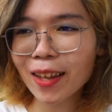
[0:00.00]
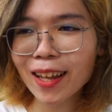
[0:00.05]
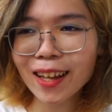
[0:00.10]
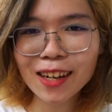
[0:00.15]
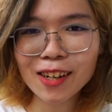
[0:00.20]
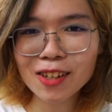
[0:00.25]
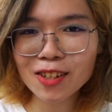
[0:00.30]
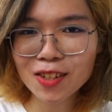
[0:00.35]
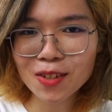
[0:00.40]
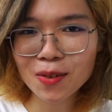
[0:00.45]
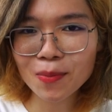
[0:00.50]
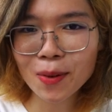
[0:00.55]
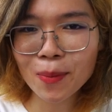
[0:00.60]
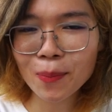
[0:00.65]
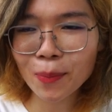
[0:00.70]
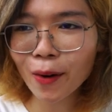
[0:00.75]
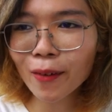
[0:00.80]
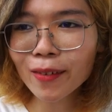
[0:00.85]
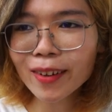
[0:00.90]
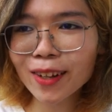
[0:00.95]
English is a
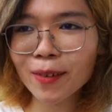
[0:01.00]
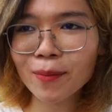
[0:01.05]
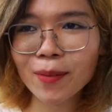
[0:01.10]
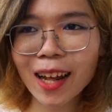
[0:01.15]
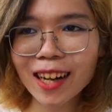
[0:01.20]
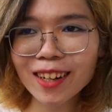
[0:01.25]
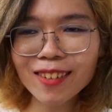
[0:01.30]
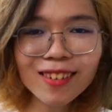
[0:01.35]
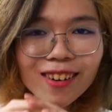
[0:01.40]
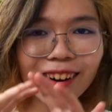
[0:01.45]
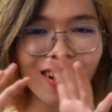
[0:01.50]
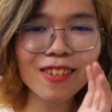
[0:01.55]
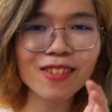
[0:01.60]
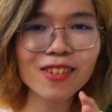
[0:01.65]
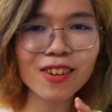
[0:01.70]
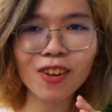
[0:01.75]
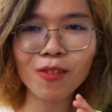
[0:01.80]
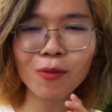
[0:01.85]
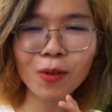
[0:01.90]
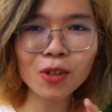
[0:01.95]
bit broken but I don't know how
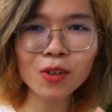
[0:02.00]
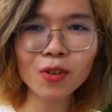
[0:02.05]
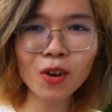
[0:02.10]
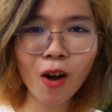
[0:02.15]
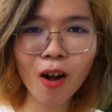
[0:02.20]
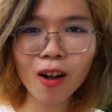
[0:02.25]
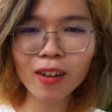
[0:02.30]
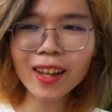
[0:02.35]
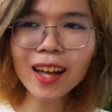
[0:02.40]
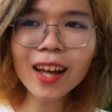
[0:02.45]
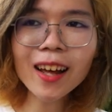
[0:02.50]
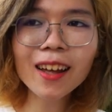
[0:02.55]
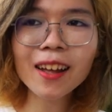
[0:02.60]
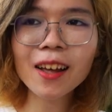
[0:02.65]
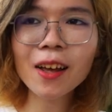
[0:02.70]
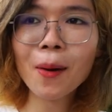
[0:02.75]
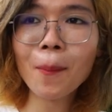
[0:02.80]
you what you call that